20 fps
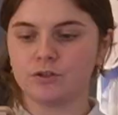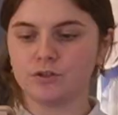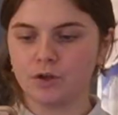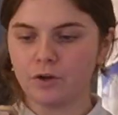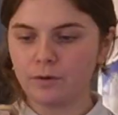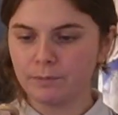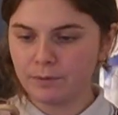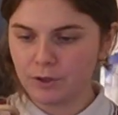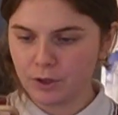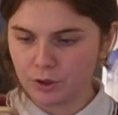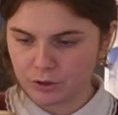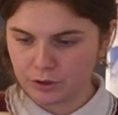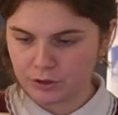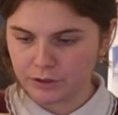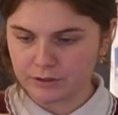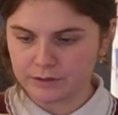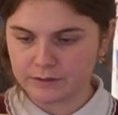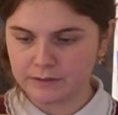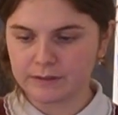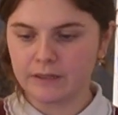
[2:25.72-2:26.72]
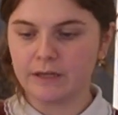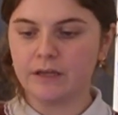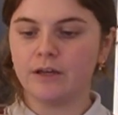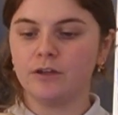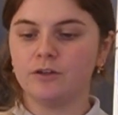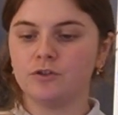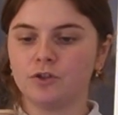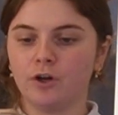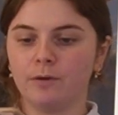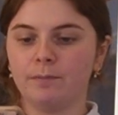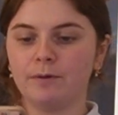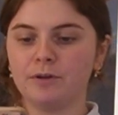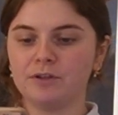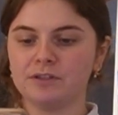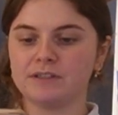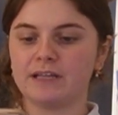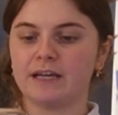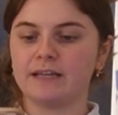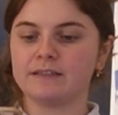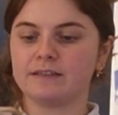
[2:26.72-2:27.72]
Chop the onions. Chop or
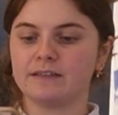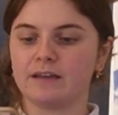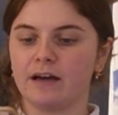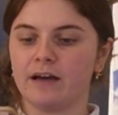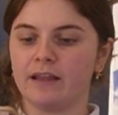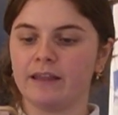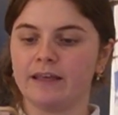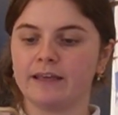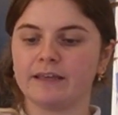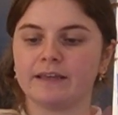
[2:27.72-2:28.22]
slice garlic.